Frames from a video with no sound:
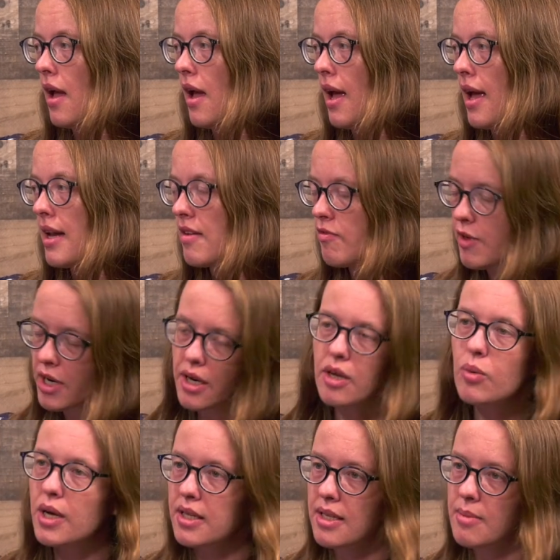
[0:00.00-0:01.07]
And it very
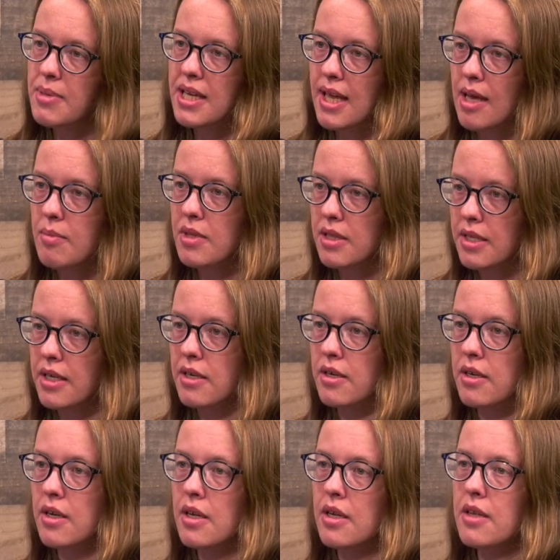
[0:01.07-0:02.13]
quickly became
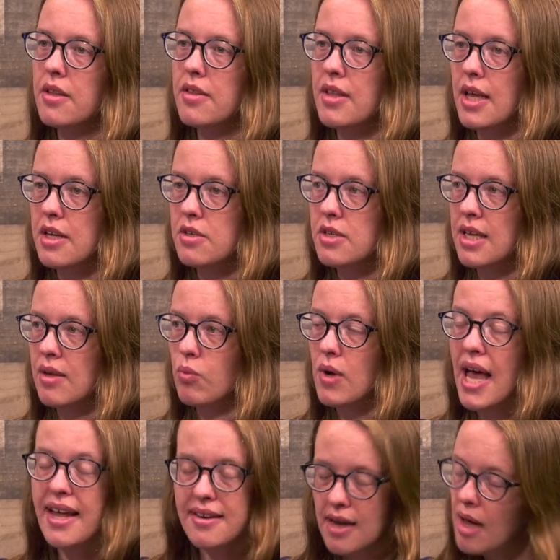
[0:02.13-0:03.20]
clear that it
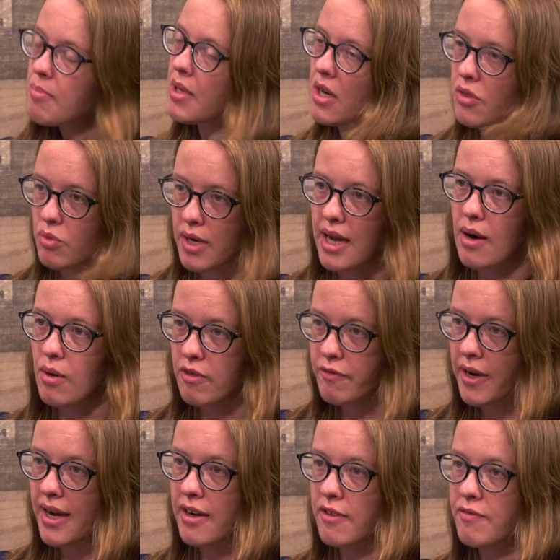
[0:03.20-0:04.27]
had not been a 3-hour
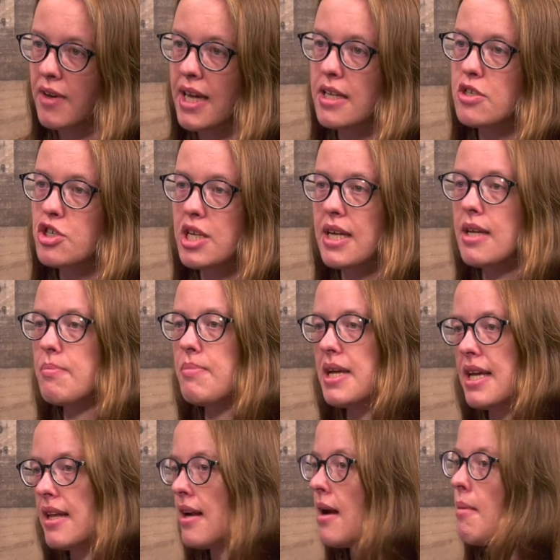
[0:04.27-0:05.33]
firefight. She had
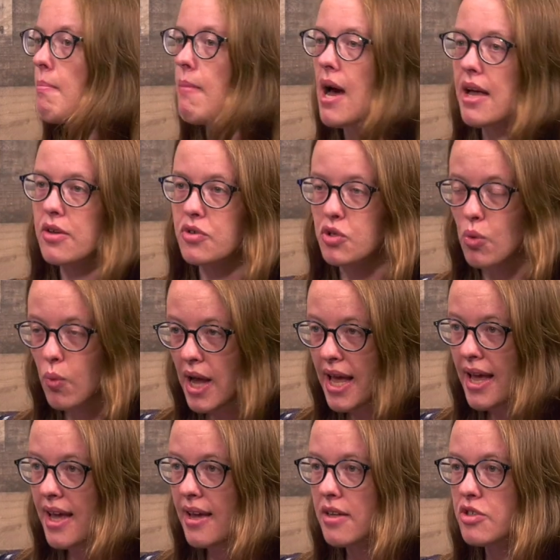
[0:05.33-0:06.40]
been miles
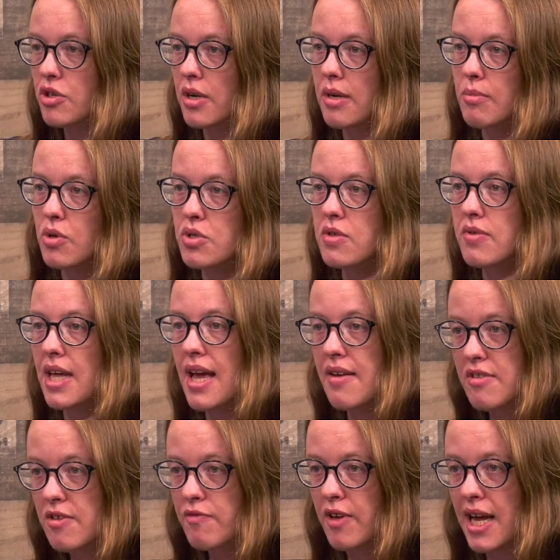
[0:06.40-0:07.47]
away during most of the
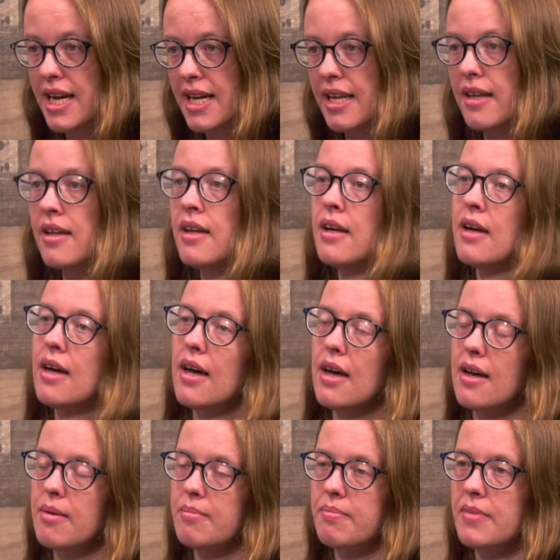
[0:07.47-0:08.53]
heavy fighting,
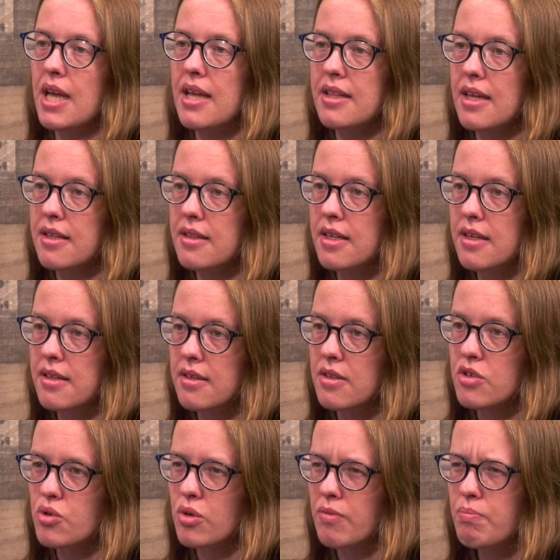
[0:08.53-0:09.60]
and that the
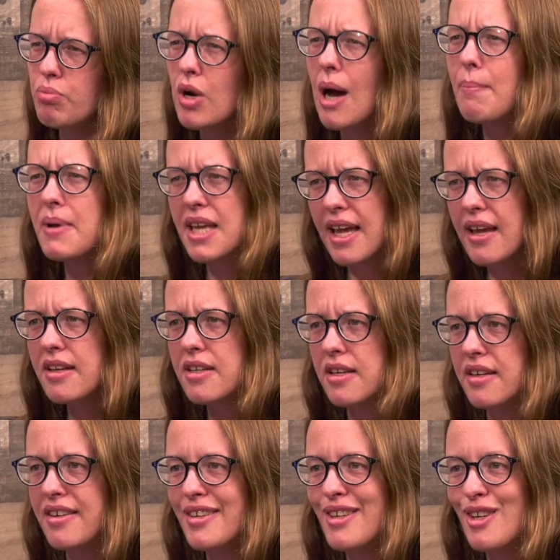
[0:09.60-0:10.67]
sort of
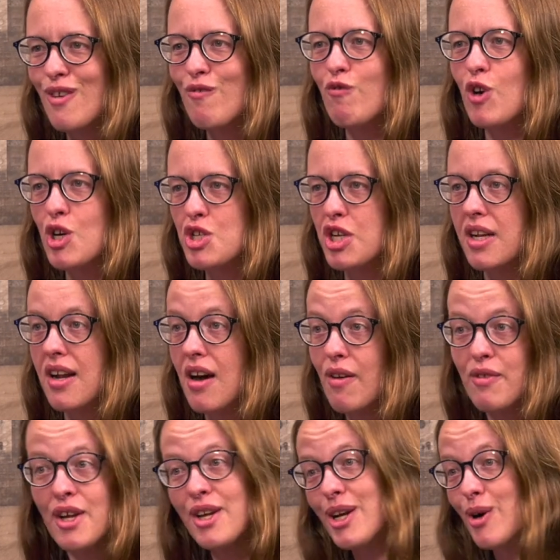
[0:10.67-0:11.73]
propaganda version
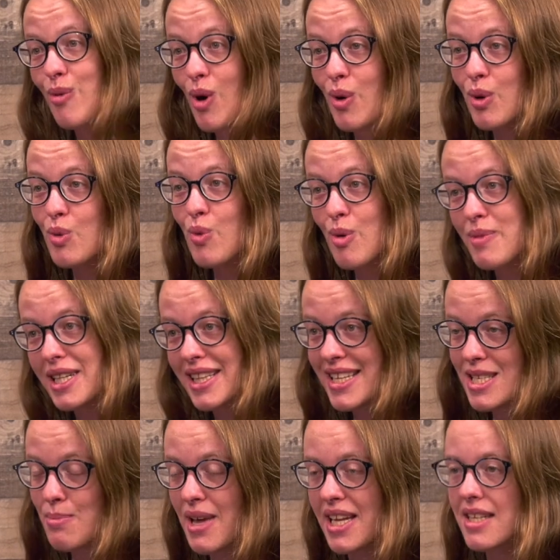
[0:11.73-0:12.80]
of heroic woman
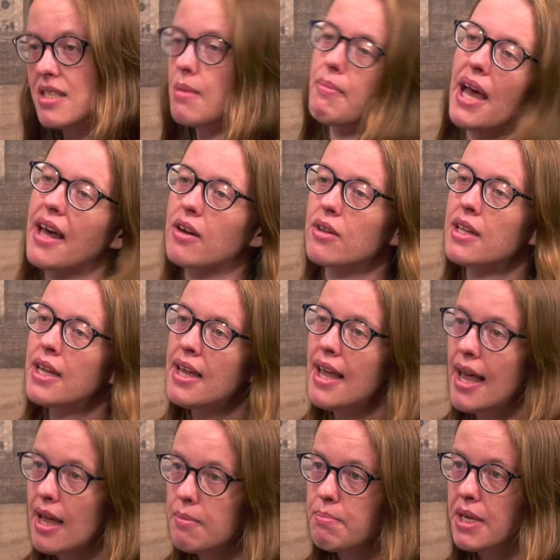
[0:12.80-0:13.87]
leads men into battle
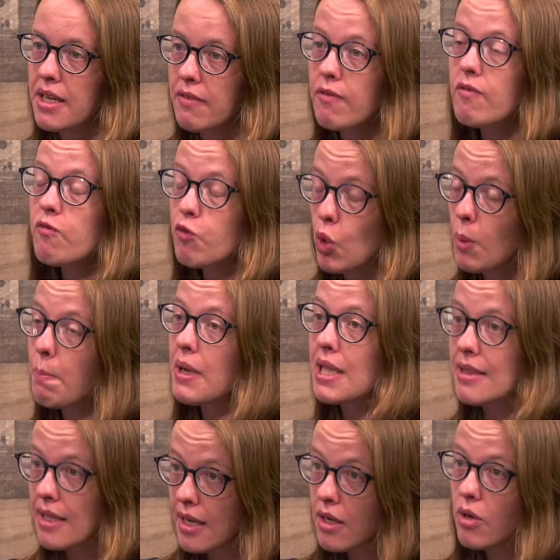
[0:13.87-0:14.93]
had been for
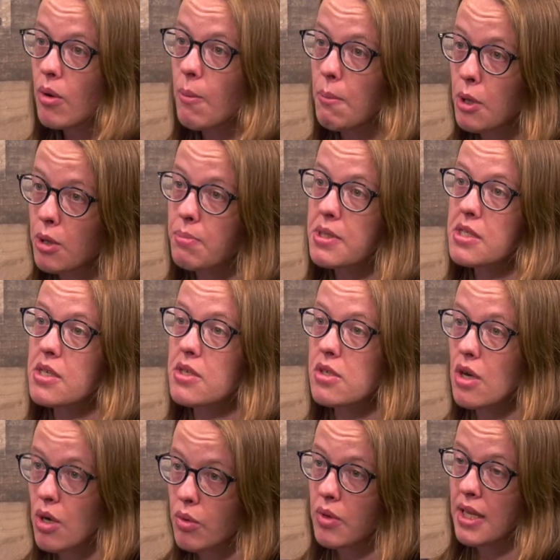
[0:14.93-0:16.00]
political purposes
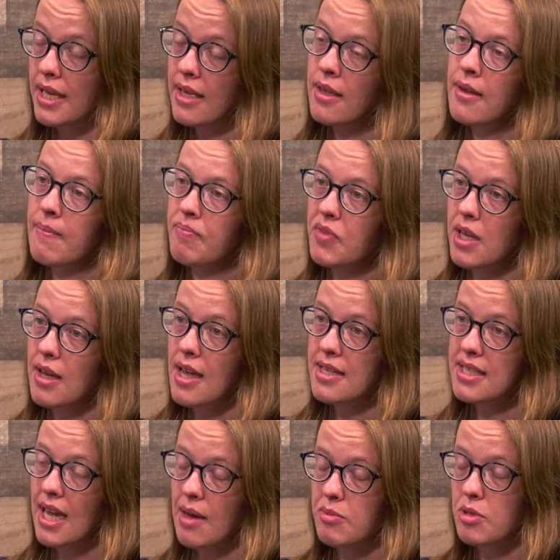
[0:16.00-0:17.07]
only, as
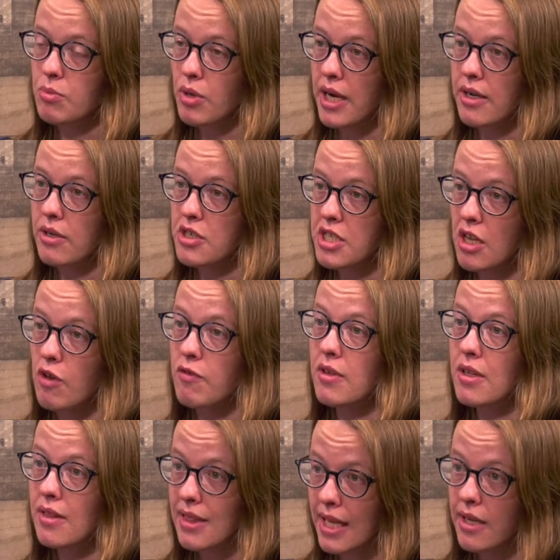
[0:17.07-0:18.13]
Captain Bray herself
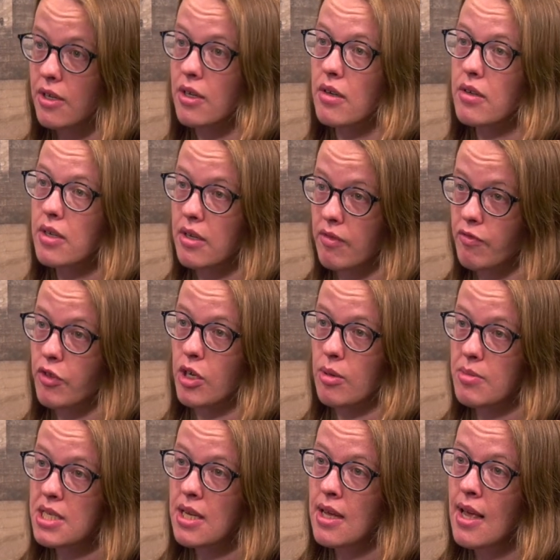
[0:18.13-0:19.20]
later
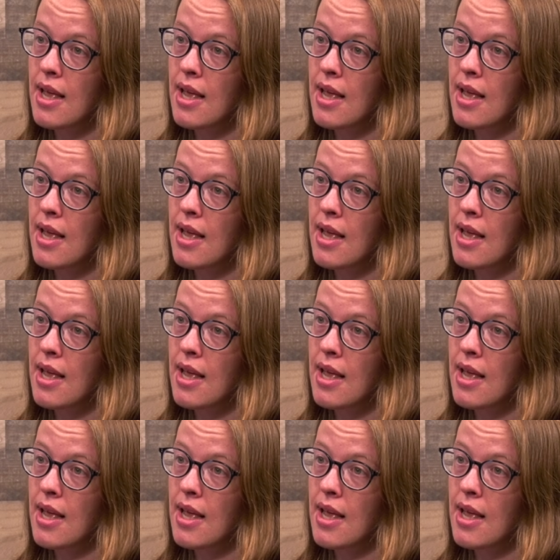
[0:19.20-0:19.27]
confirmed.